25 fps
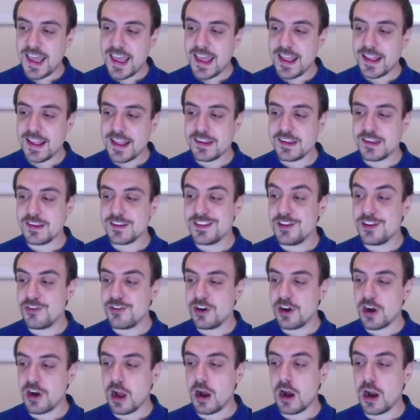that
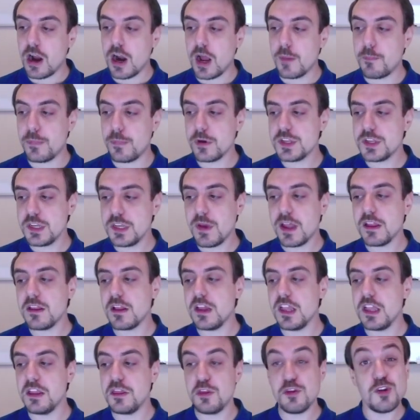there are
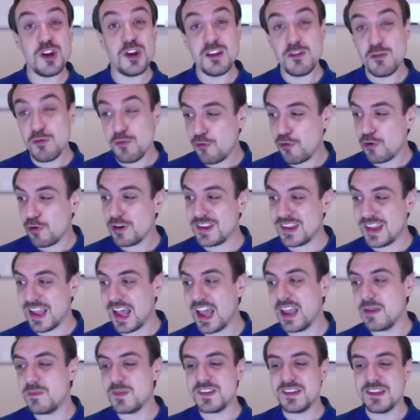approximately 3 to 4
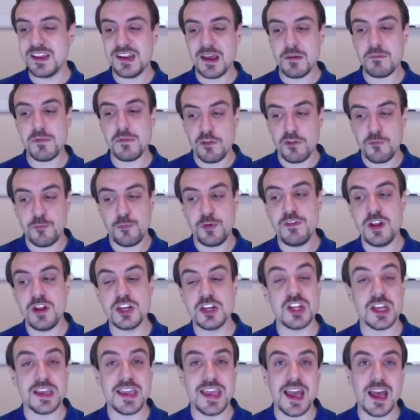times the number of privileged
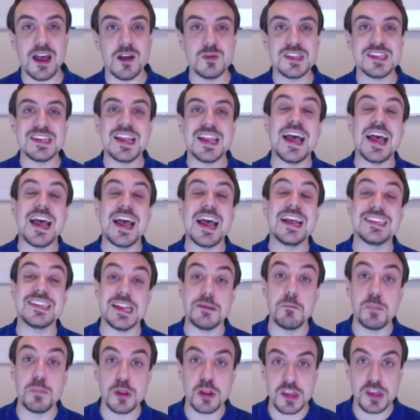accounts
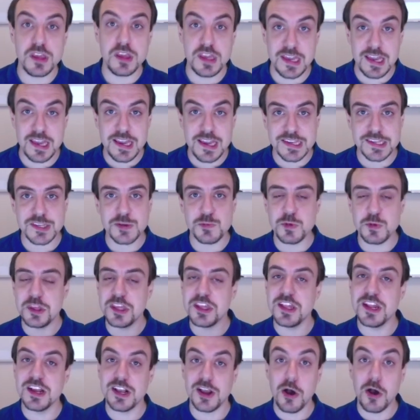as employees
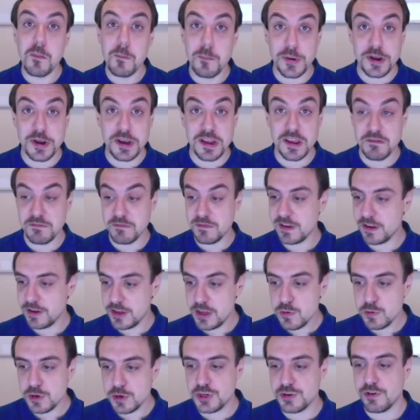within a company.
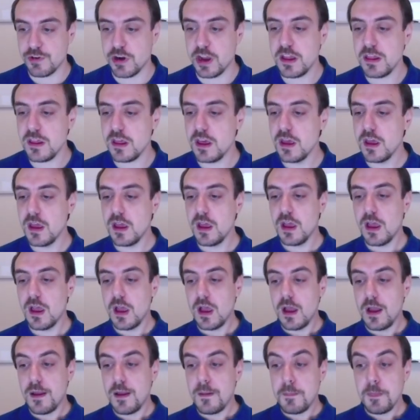Huge, right?
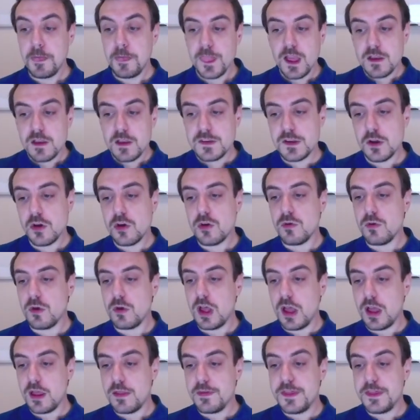
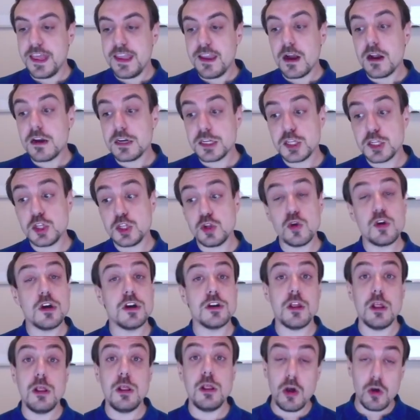So they are
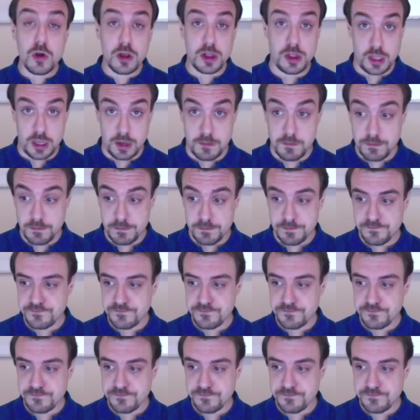stored locally.